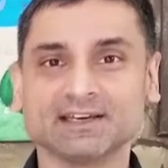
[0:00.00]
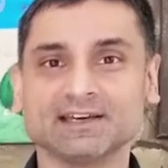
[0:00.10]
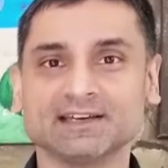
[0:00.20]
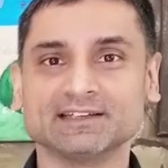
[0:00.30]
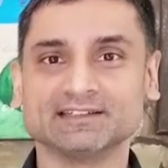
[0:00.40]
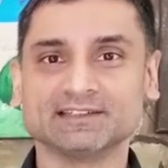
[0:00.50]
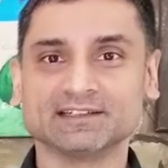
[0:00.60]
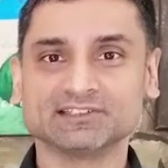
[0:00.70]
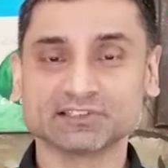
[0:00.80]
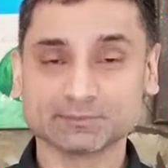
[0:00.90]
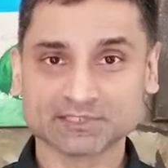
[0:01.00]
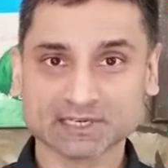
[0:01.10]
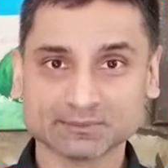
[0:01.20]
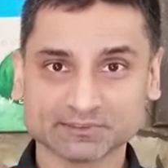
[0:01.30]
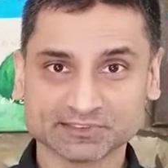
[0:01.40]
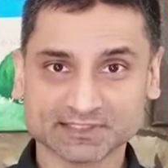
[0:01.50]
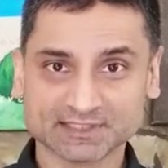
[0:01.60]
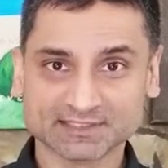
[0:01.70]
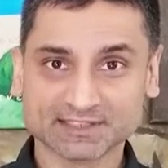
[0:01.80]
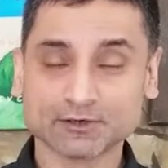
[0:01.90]
And sometimes
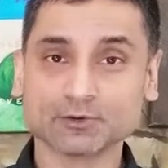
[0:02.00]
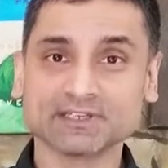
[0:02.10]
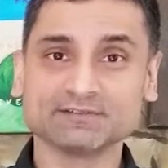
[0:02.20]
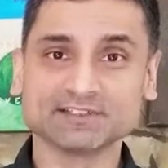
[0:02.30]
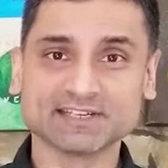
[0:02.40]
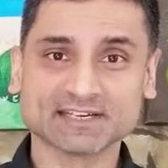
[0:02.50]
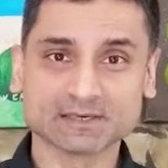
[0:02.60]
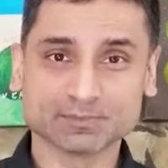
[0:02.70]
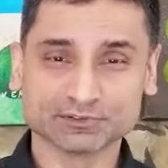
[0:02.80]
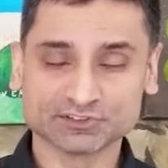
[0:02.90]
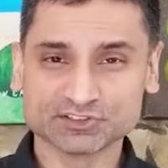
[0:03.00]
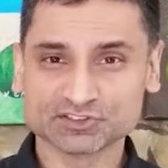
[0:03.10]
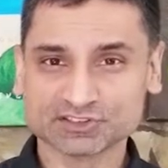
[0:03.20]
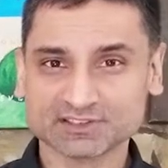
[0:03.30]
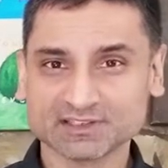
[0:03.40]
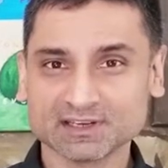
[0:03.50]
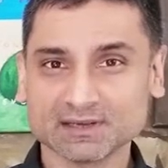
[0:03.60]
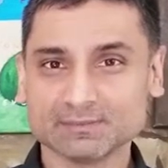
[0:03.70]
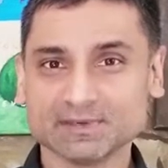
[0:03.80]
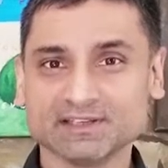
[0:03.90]
they don't even take a position,
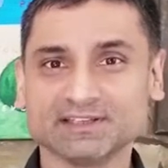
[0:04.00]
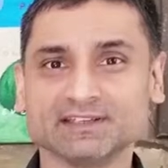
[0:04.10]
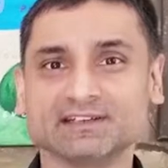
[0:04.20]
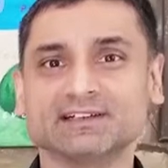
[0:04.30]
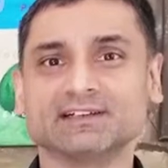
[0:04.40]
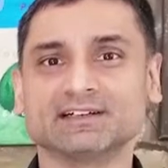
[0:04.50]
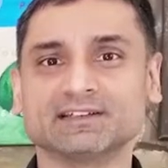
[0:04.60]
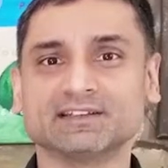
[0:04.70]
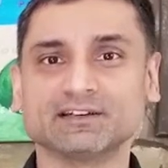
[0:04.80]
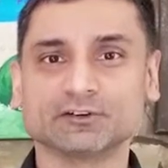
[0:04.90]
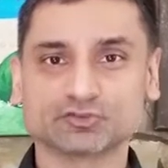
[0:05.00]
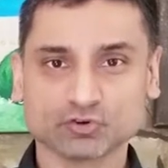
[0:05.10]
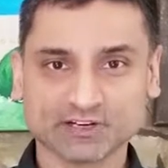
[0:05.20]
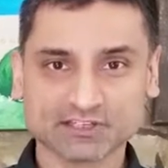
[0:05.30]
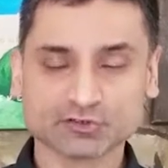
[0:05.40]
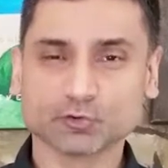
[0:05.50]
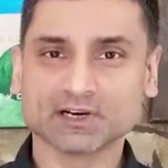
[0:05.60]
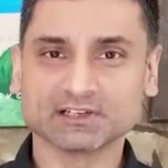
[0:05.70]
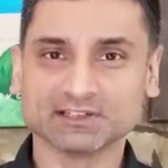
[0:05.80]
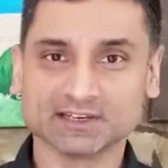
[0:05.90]
meaning they are trading
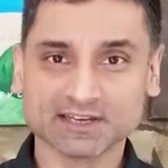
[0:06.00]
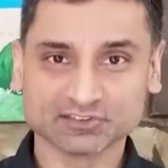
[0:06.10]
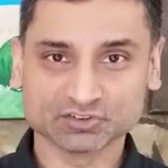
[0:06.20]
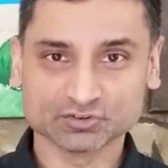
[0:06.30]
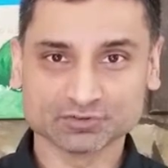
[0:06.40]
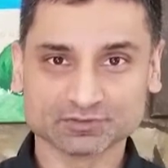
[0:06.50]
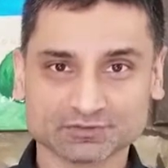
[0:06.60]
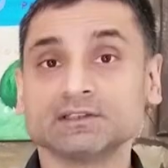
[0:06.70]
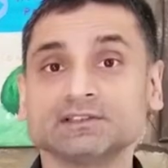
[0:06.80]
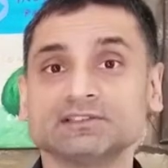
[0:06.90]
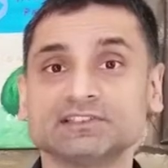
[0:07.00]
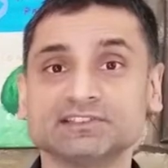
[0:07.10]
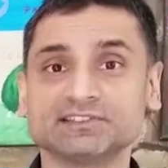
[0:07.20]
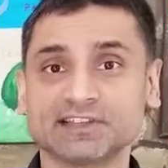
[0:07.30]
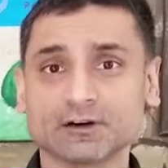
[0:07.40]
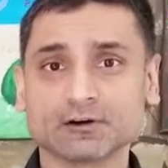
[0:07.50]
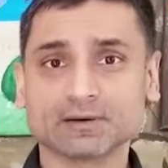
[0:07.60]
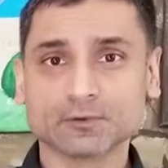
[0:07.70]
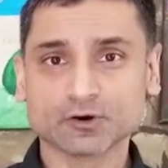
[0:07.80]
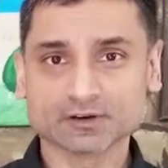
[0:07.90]
directly against you. Since they are
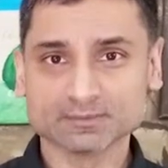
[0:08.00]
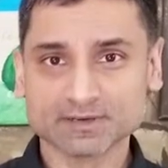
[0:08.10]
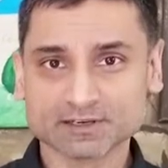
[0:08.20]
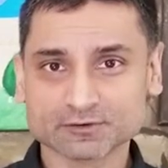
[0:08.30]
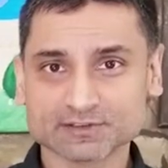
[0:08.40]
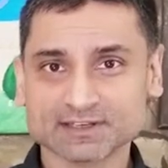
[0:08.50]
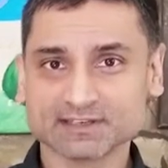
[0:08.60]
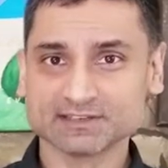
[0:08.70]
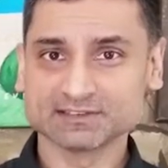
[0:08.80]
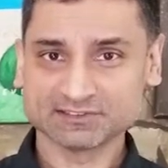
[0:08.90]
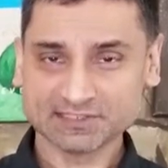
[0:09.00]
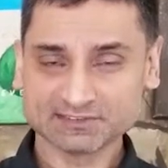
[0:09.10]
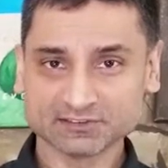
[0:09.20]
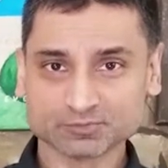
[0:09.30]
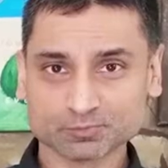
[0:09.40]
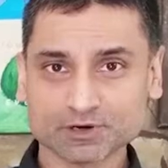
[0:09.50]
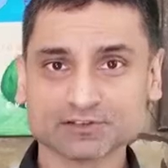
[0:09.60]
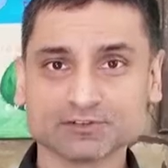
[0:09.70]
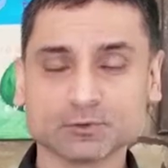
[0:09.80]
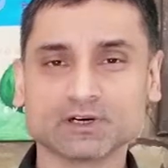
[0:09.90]
a market maker, they can set the
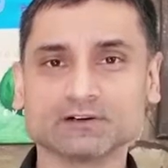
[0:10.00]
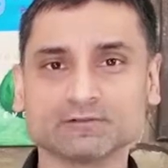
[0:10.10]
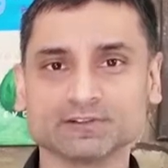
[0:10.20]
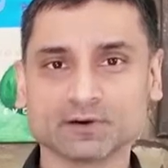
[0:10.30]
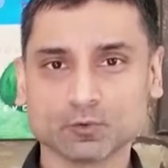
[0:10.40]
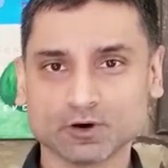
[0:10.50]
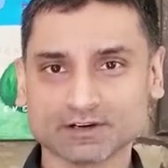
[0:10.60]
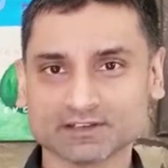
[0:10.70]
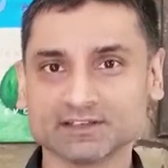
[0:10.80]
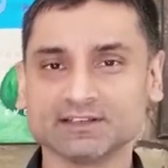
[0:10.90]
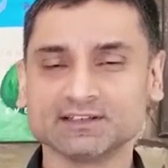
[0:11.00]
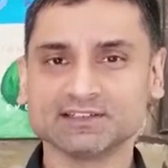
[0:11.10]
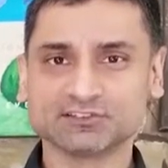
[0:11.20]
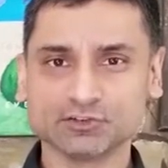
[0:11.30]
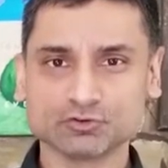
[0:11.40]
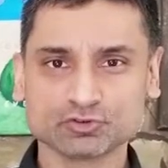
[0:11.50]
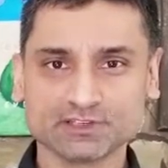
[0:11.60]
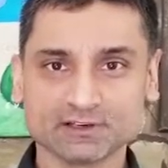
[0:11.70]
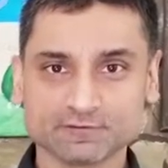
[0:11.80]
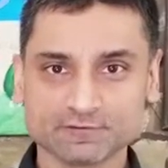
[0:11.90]
spread to whatever they want. It's
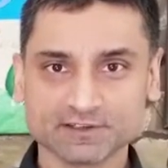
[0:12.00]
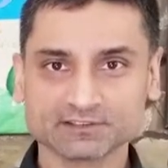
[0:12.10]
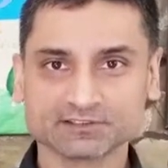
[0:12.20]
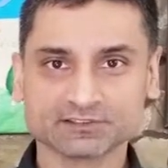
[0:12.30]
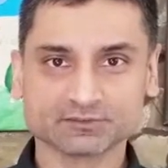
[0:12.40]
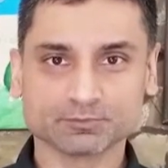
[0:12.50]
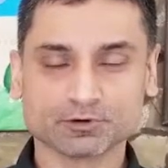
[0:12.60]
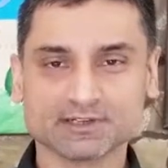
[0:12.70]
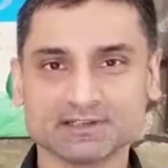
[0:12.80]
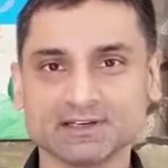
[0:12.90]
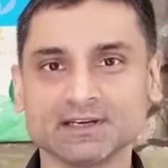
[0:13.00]
usually a fixed spread,